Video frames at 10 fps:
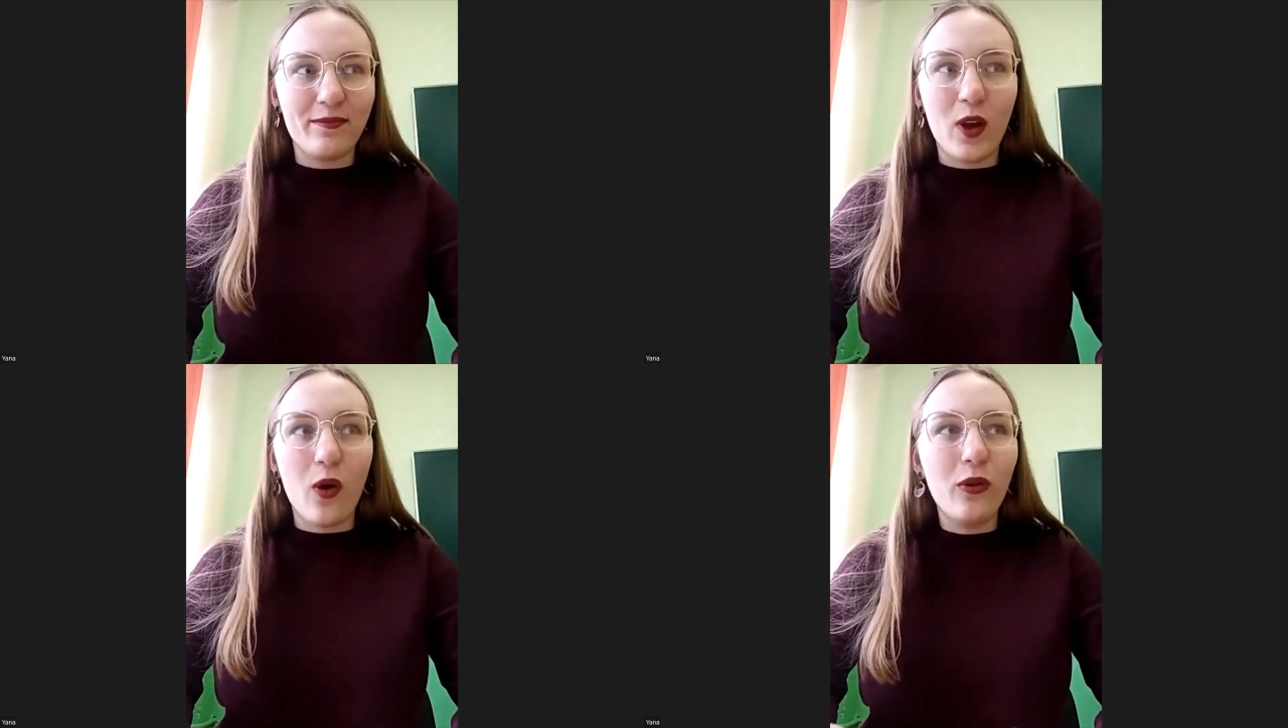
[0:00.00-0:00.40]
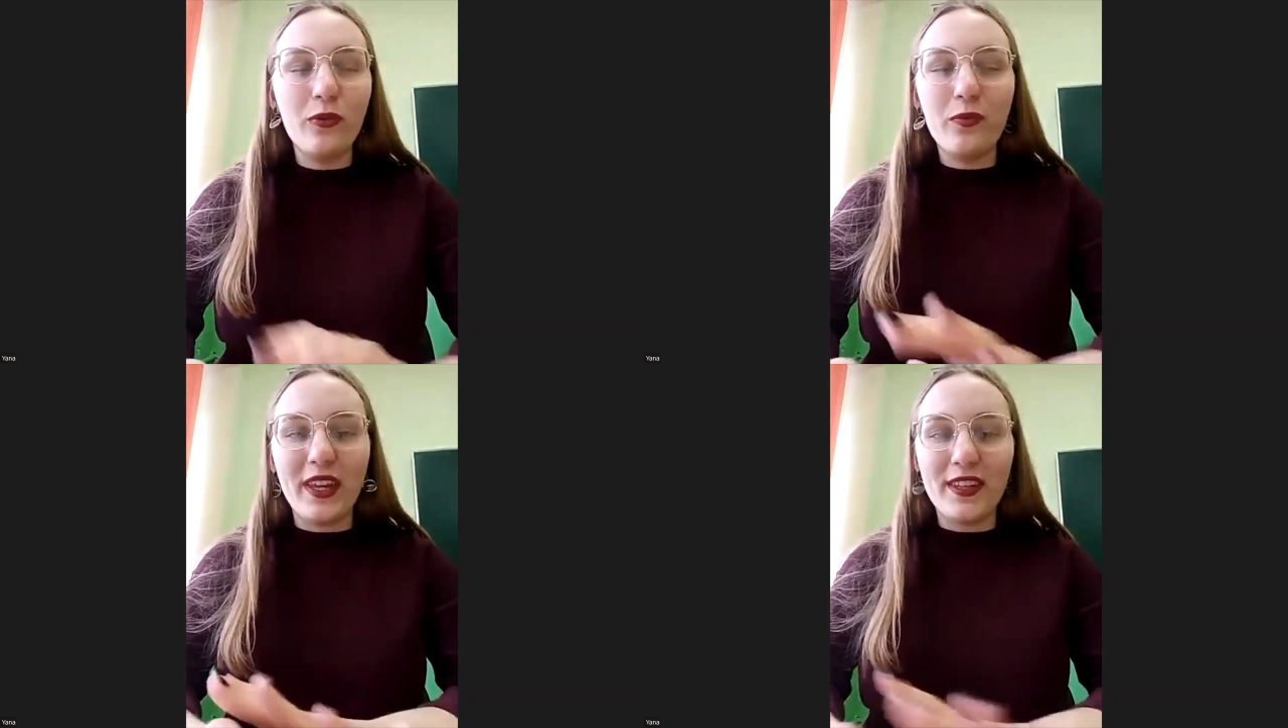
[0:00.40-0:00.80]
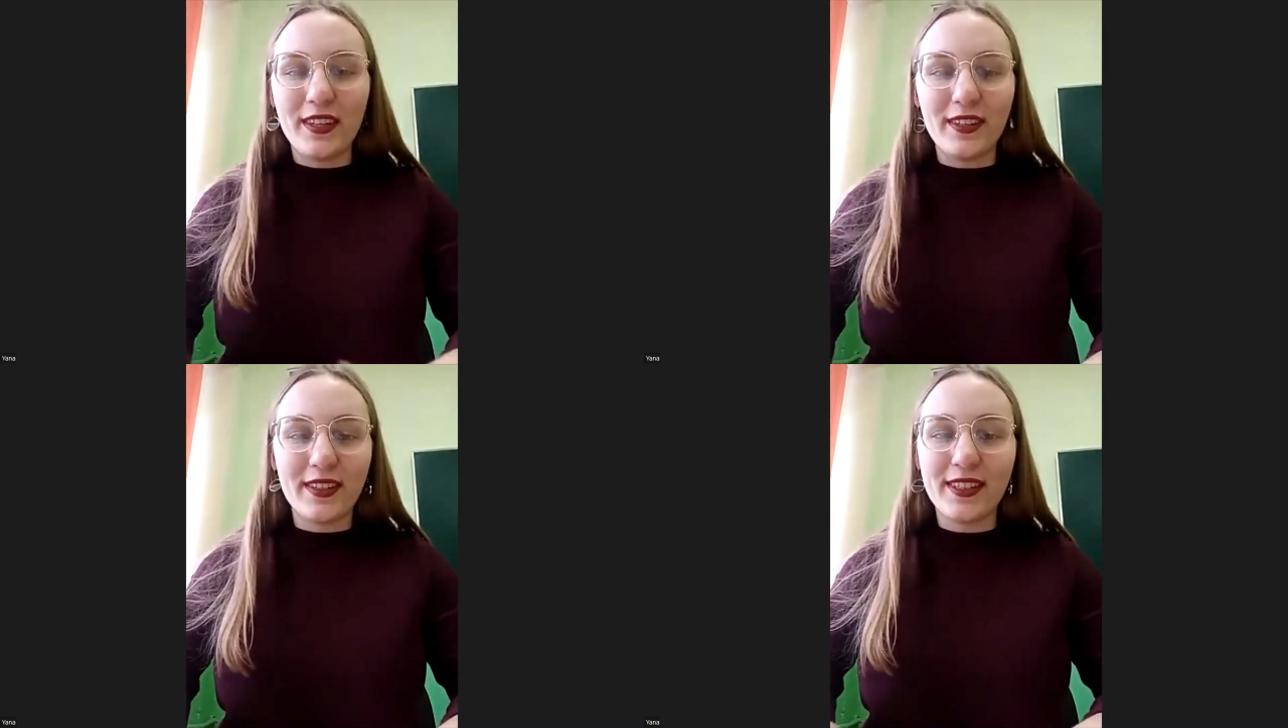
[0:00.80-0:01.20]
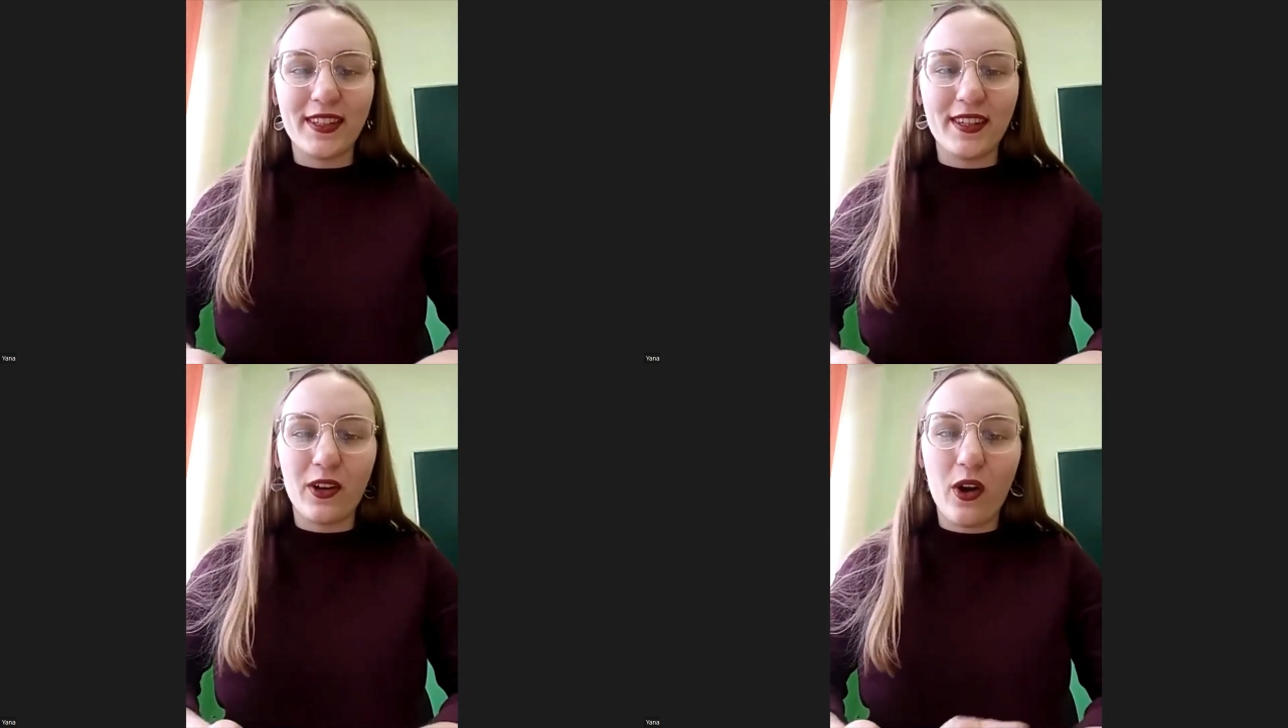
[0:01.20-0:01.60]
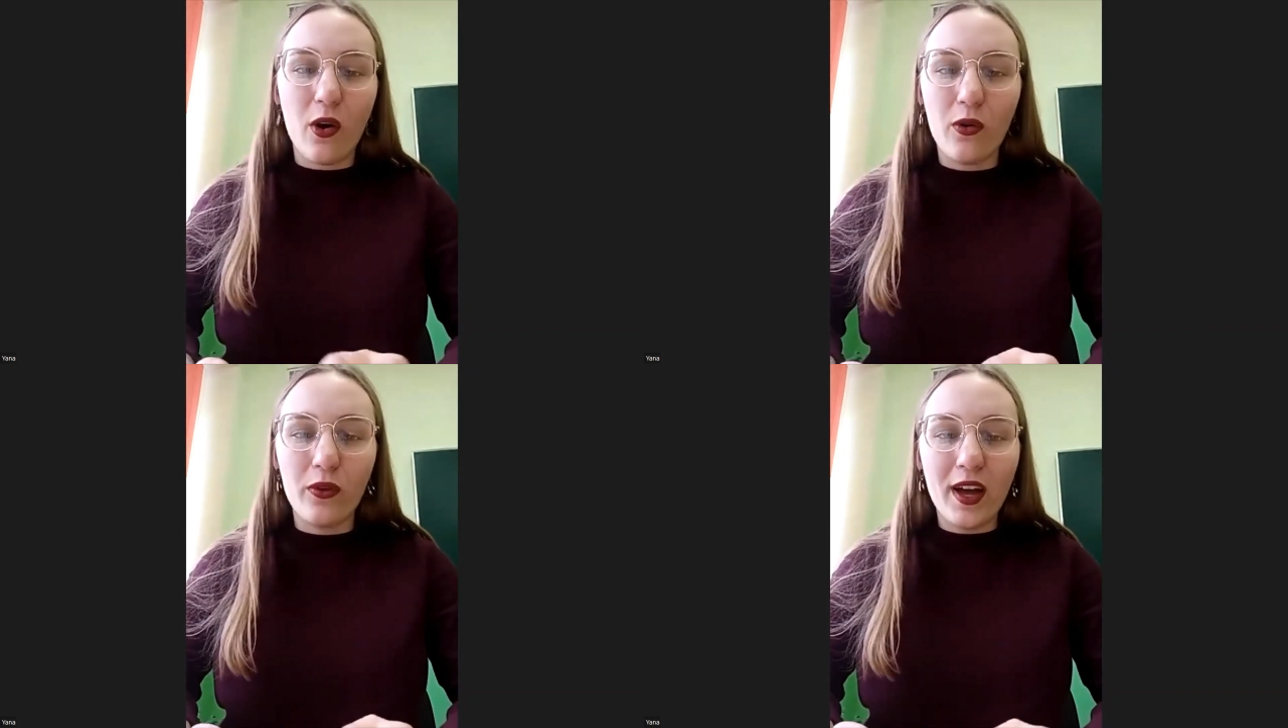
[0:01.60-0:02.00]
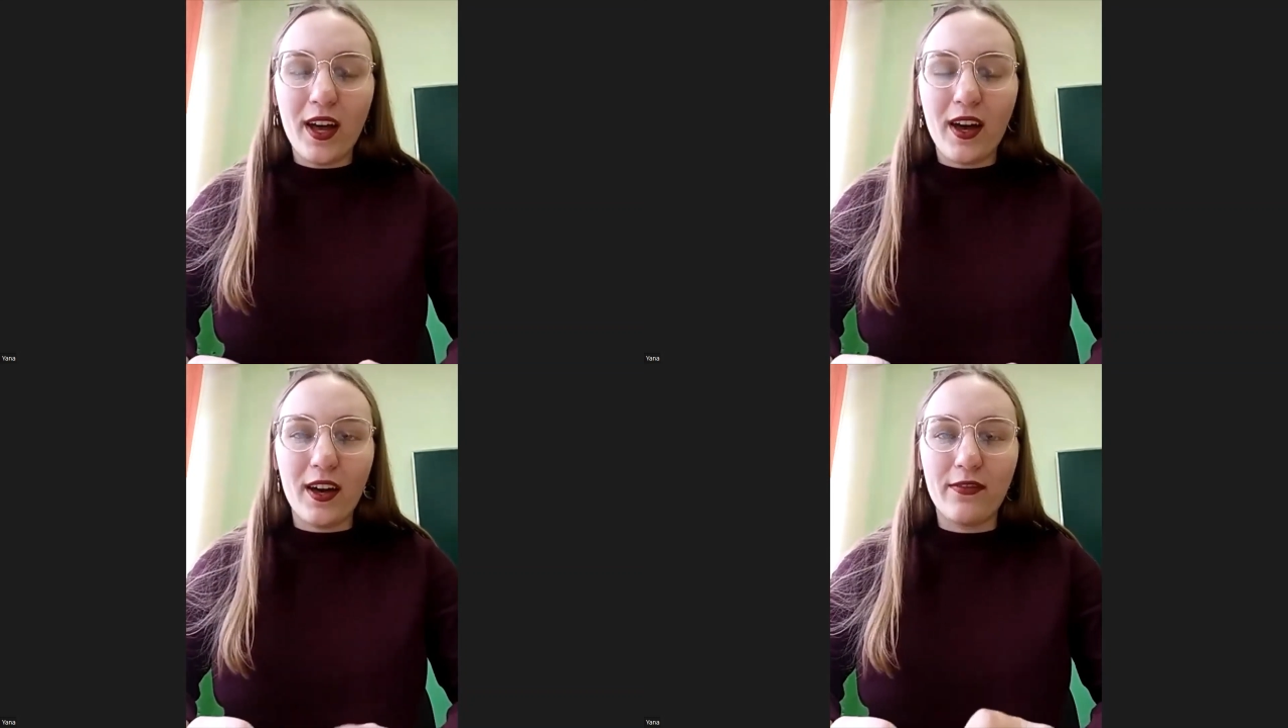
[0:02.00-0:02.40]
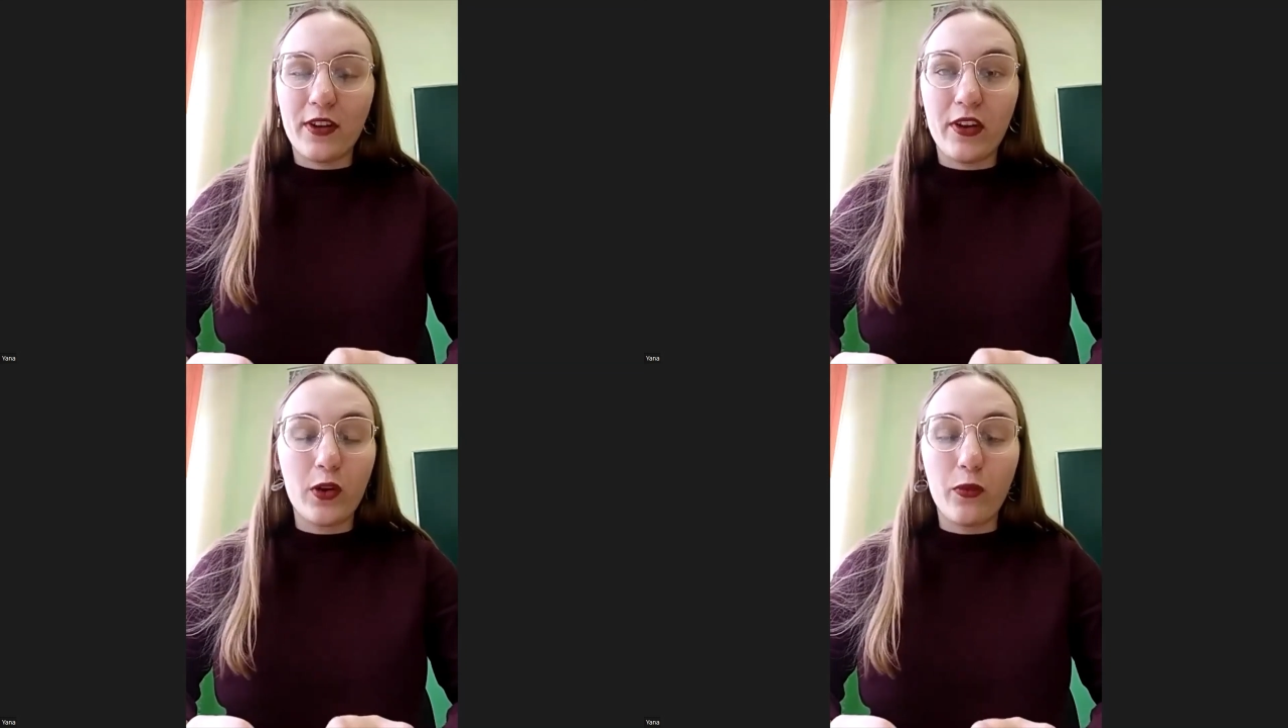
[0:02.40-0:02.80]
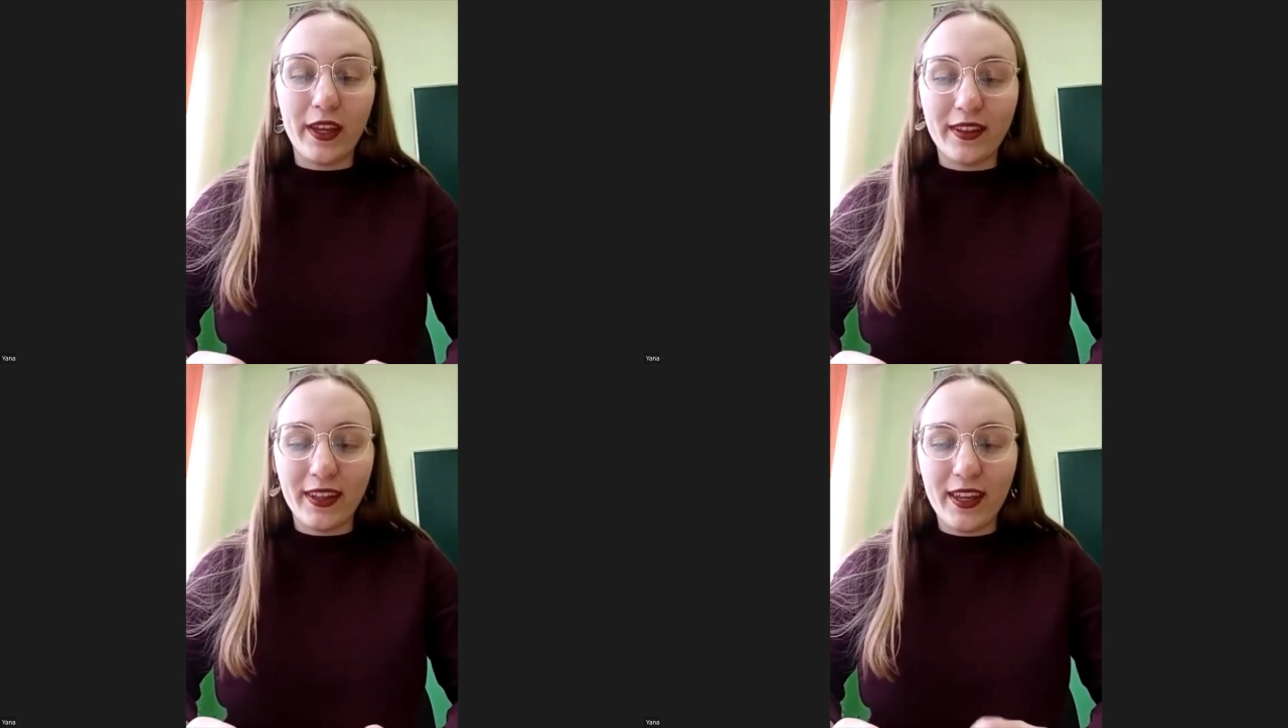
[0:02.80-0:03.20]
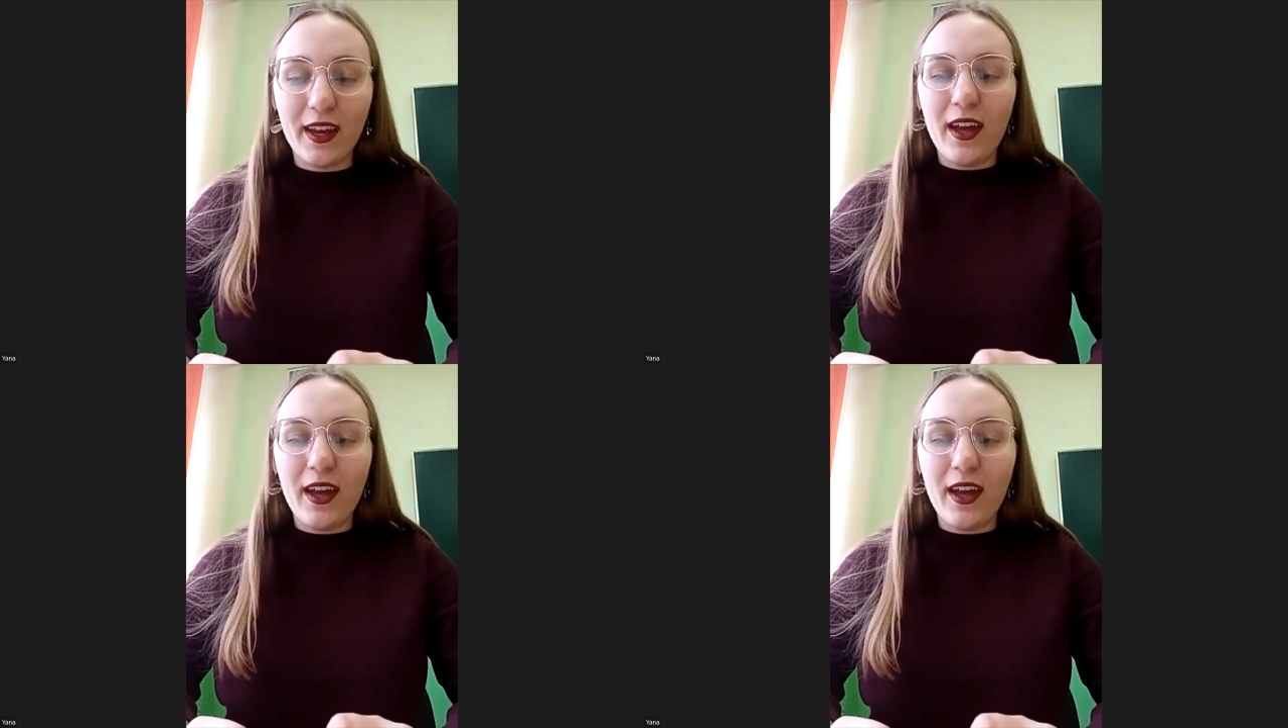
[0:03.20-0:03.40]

All meetings go very quickly,